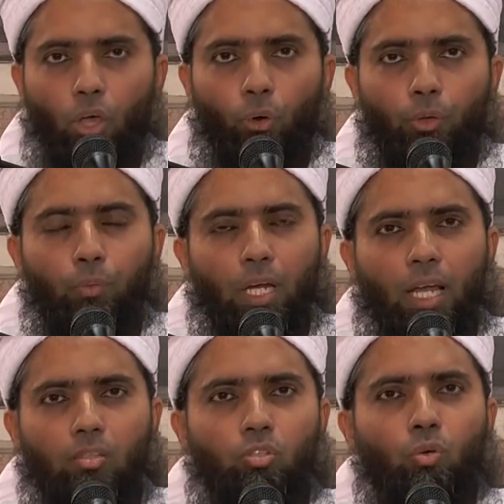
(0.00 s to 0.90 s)
we would
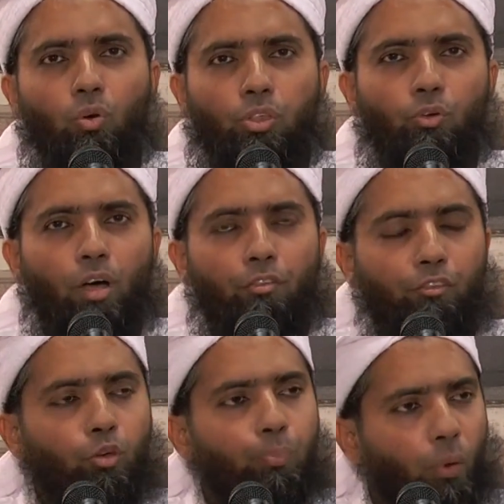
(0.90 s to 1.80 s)
like to go through a
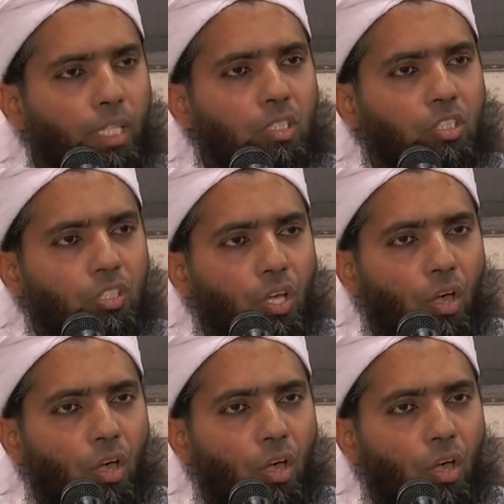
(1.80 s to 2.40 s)
few points